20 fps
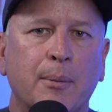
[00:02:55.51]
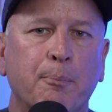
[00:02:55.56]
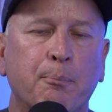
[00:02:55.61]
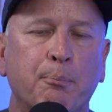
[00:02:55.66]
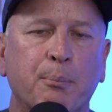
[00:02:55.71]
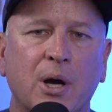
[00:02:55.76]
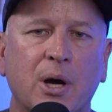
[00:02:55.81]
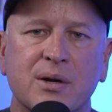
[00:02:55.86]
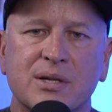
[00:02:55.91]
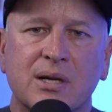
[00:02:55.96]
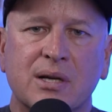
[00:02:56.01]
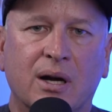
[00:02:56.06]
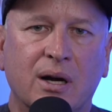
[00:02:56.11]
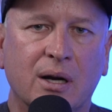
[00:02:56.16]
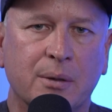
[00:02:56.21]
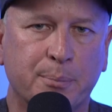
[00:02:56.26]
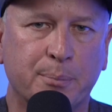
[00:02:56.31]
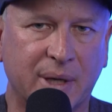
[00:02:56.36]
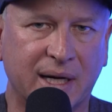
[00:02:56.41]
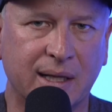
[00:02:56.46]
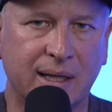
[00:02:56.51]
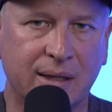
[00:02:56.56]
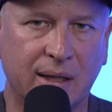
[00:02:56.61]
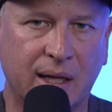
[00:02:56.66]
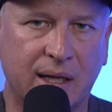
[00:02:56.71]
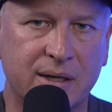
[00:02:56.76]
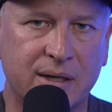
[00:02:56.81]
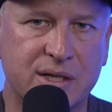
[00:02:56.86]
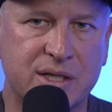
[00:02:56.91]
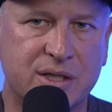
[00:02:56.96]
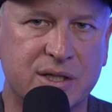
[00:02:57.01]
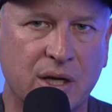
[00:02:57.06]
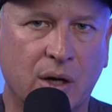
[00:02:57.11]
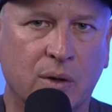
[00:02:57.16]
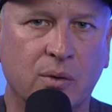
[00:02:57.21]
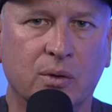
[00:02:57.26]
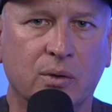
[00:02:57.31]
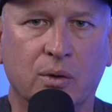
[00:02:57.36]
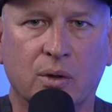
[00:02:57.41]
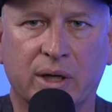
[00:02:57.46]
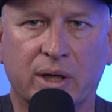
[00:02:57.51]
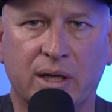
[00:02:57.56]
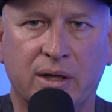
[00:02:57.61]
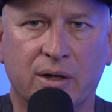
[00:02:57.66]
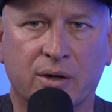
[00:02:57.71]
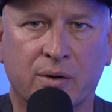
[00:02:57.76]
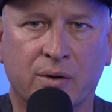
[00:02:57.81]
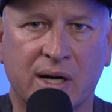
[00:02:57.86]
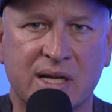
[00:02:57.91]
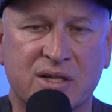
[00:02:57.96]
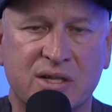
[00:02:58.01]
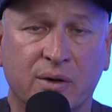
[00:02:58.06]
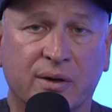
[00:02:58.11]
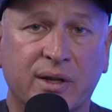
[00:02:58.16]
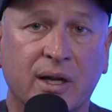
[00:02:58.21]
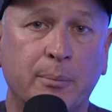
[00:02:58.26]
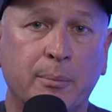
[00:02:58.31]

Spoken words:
Most hard money lenders don't look at your credit score.